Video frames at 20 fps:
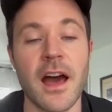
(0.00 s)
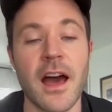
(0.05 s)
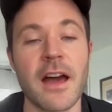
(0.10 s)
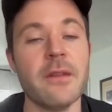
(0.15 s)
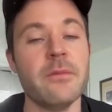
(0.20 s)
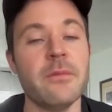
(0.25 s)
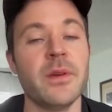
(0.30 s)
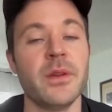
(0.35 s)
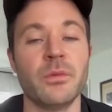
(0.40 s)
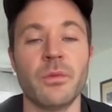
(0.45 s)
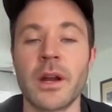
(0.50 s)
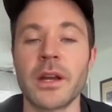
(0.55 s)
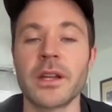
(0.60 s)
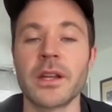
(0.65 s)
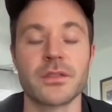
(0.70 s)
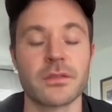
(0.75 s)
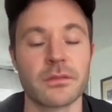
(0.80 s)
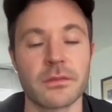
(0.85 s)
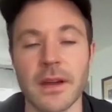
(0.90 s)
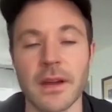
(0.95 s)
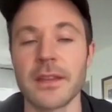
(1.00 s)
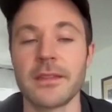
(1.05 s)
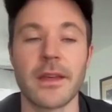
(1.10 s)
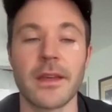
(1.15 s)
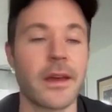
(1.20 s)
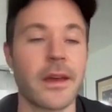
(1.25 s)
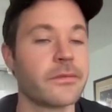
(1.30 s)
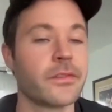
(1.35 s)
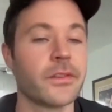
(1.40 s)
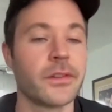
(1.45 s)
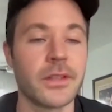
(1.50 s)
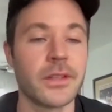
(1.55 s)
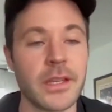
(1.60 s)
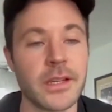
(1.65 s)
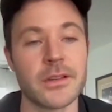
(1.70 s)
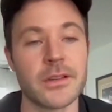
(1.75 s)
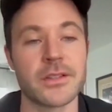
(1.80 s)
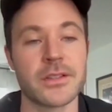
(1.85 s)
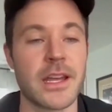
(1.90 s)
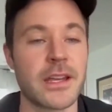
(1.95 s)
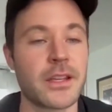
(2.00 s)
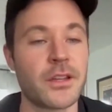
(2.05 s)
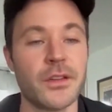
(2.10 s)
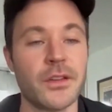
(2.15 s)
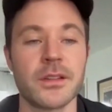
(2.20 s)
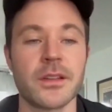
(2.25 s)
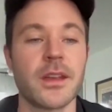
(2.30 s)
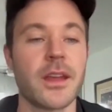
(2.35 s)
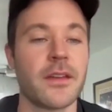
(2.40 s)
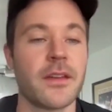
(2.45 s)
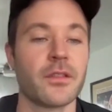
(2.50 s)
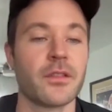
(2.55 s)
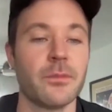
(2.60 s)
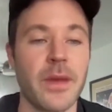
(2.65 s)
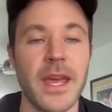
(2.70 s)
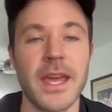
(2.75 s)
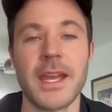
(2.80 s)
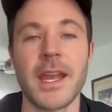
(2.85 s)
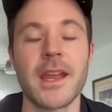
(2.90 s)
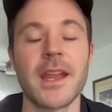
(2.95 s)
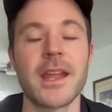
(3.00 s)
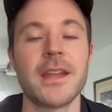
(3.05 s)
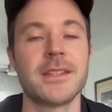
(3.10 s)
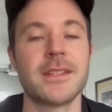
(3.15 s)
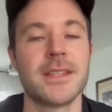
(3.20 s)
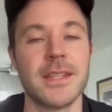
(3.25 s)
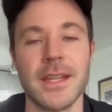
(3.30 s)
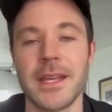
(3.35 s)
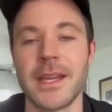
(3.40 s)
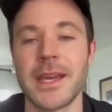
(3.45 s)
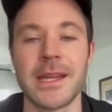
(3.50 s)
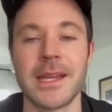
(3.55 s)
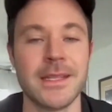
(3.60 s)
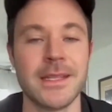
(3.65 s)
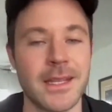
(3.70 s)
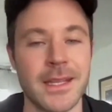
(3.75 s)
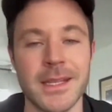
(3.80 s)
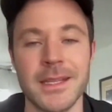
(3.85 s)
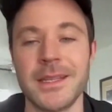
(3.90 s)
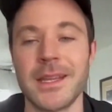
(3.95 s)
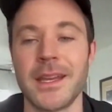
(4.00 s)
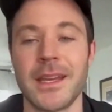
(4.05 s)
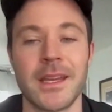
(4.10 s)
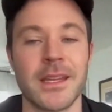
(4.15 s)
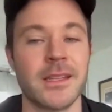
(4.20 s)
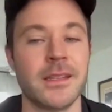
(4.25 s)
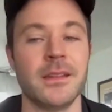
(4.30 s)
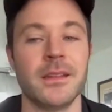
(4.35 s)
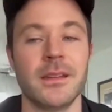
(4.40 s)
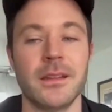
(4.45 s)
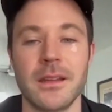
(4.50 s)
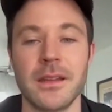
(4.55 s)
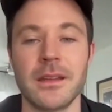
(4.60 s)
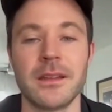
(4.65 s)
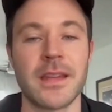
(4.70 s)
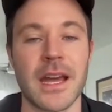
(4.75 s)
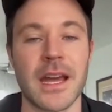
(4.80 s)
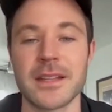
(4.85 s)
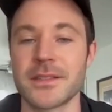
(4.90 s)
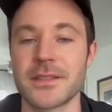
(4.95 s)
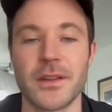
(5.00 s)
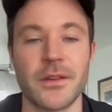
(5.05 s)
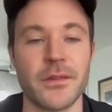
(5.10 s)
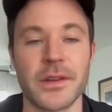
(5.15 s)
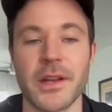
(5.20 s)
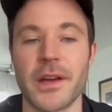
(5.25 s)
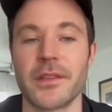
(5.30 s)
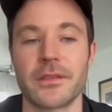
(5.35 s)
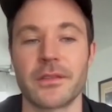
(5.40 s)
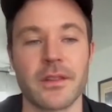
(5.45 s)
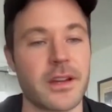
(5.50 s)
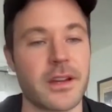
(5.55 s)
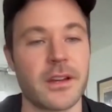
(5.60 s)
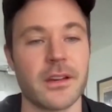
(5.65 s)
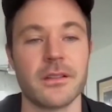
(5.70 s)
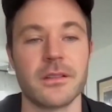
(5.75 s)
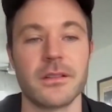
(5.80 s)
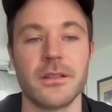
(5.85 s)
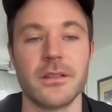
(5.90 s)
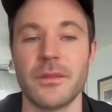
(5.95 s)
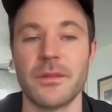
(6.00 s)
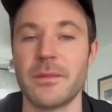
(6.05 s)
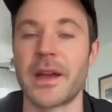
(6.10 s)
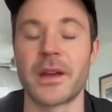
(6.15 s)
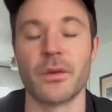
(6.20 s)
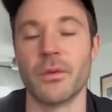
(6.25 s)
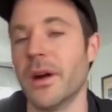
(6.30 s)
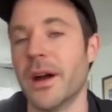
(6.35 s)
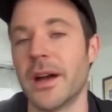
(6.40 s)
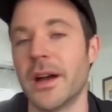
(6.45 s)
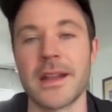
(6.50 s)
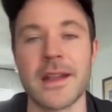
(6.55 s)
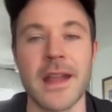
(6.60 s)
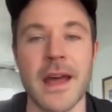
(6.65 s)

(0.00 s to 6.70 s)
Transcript: I've been wanting to write that for years and I couldn't ever pen it. And today I did. And that's going on the record no matter what.